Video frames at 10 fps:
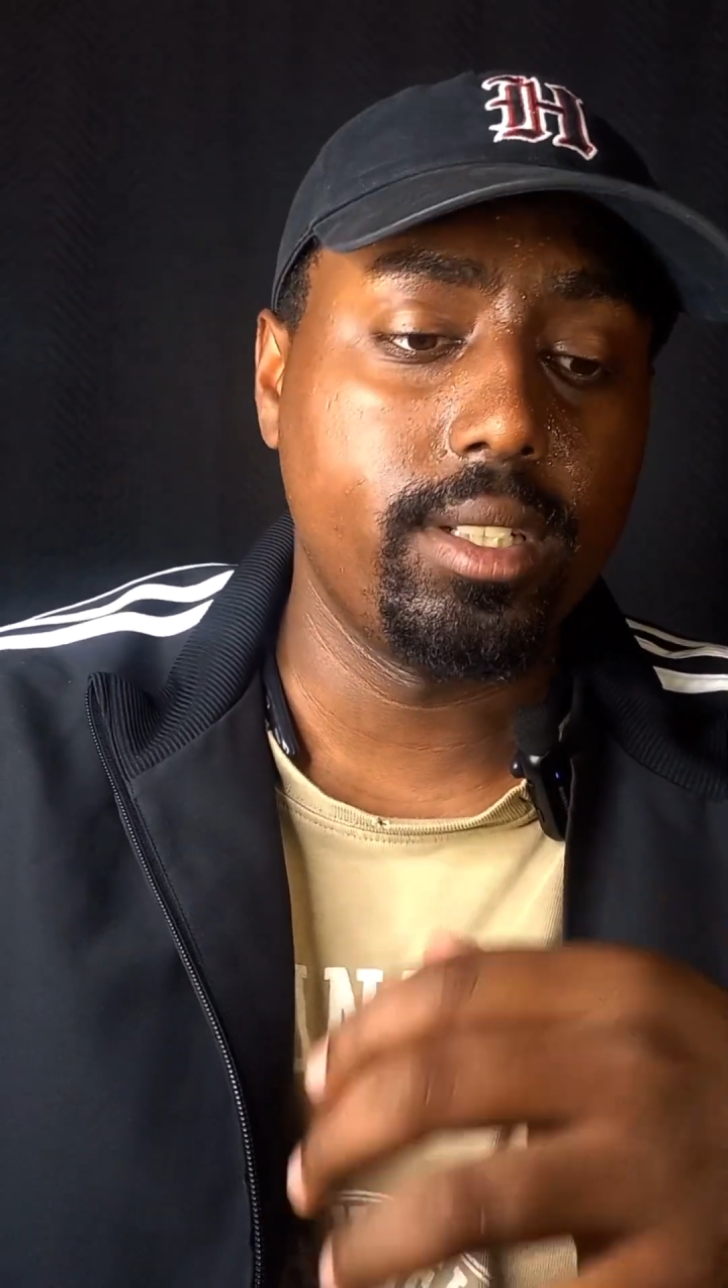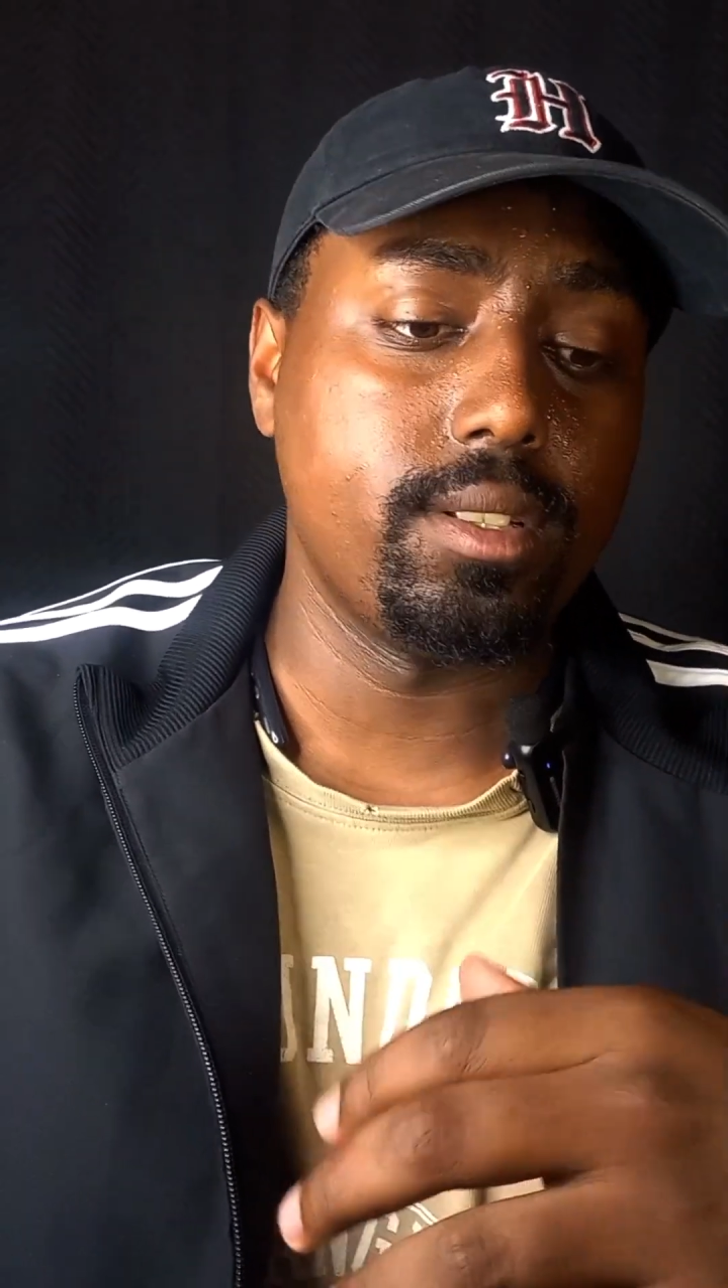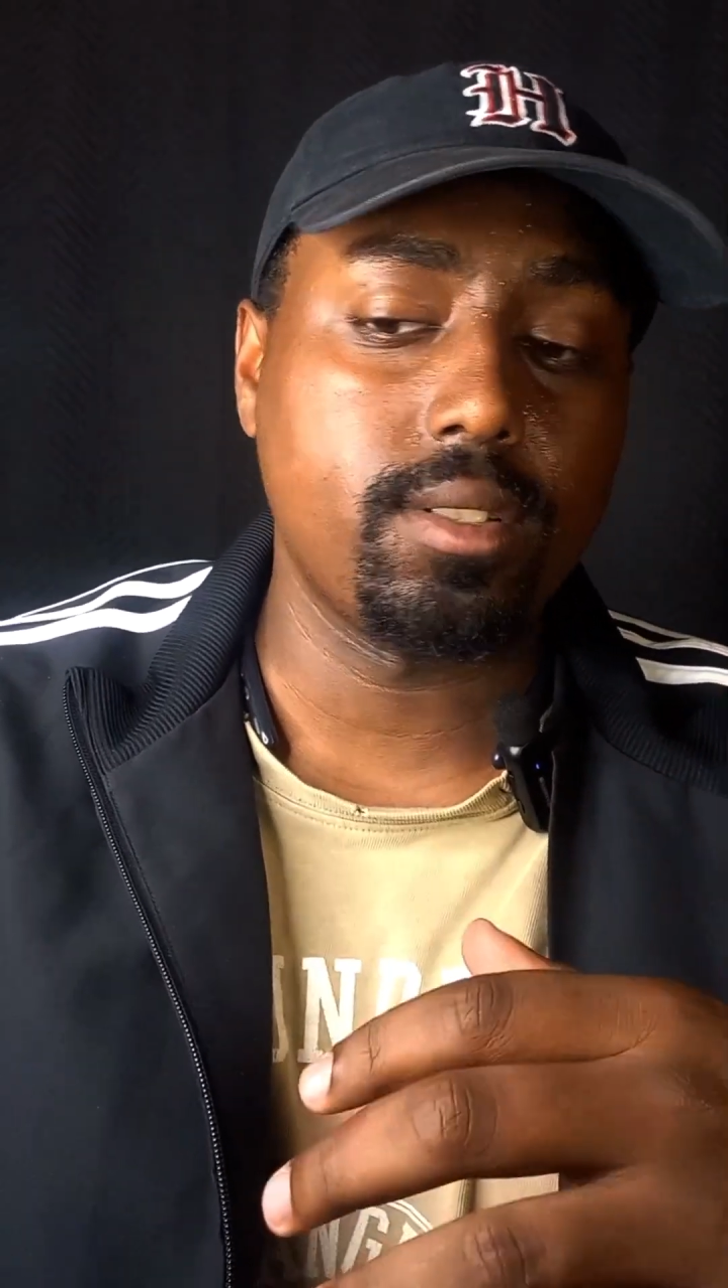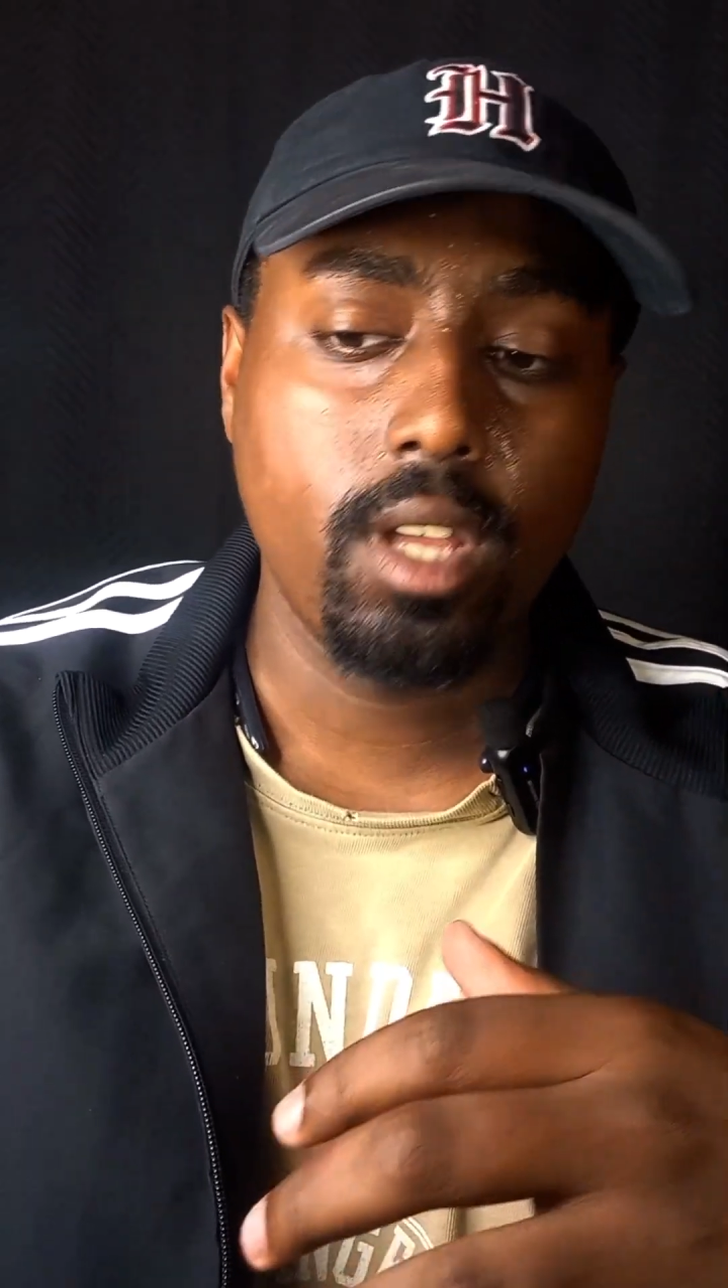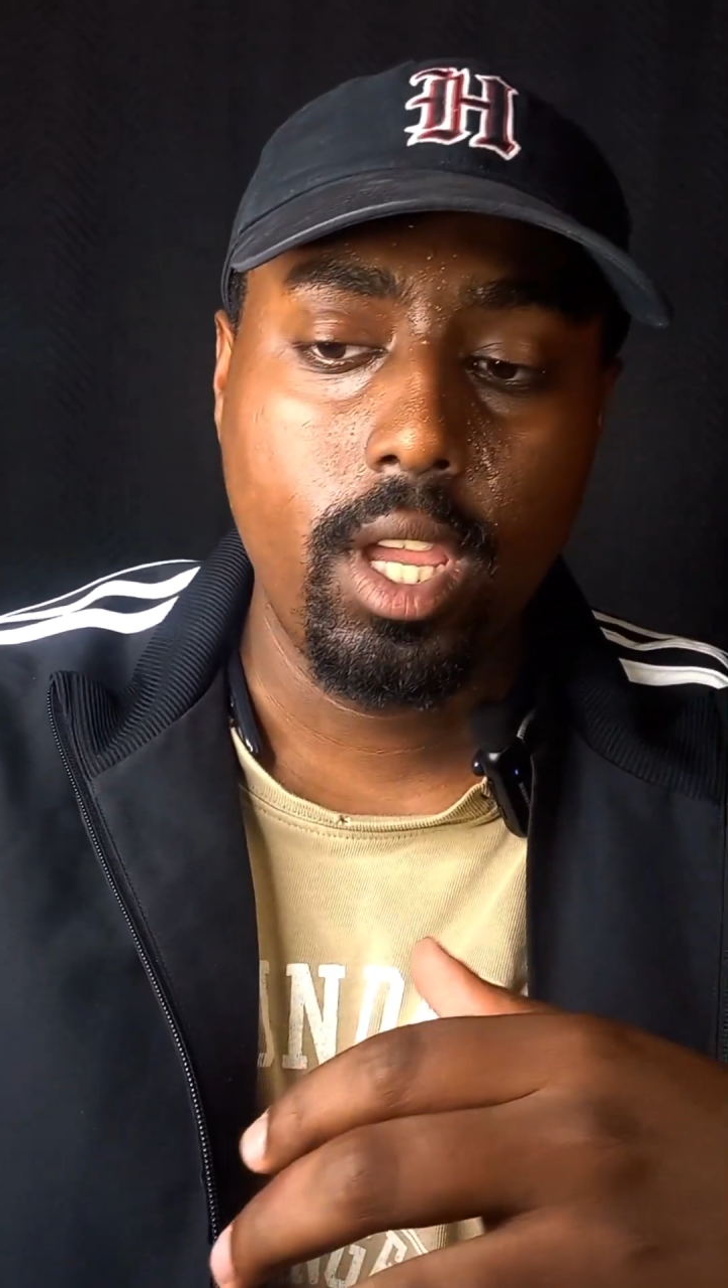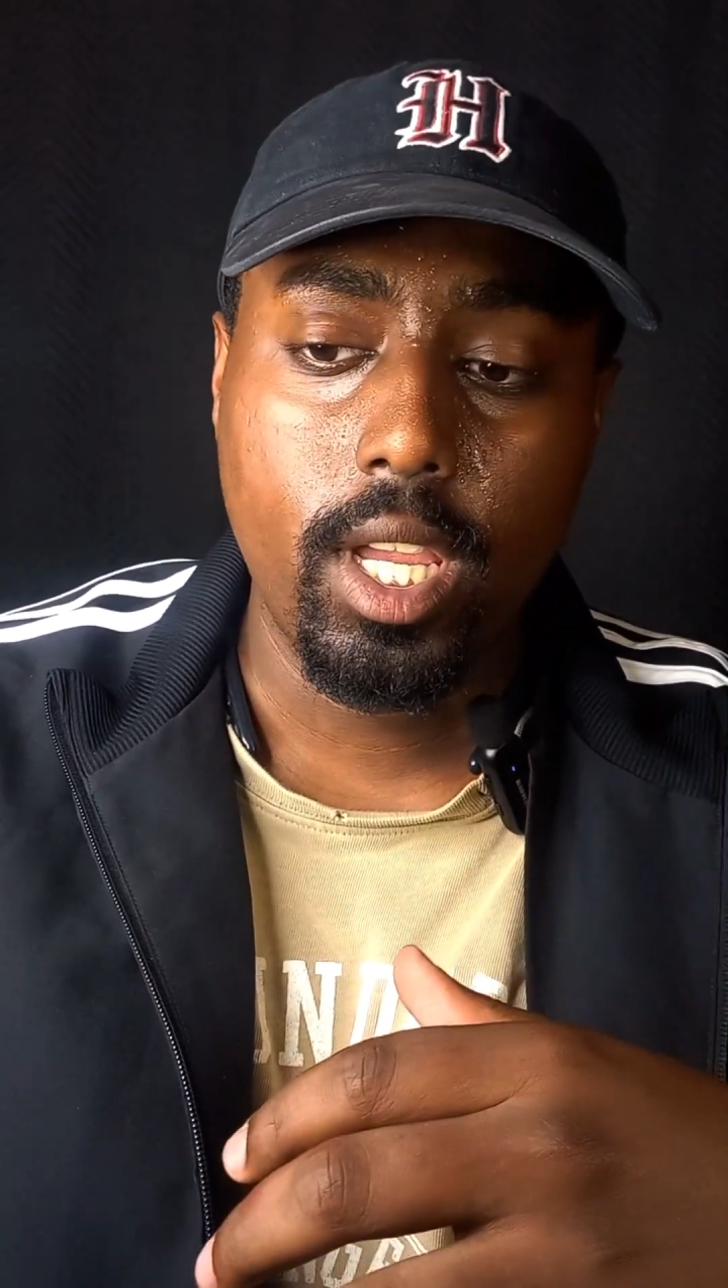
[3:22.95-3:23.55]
is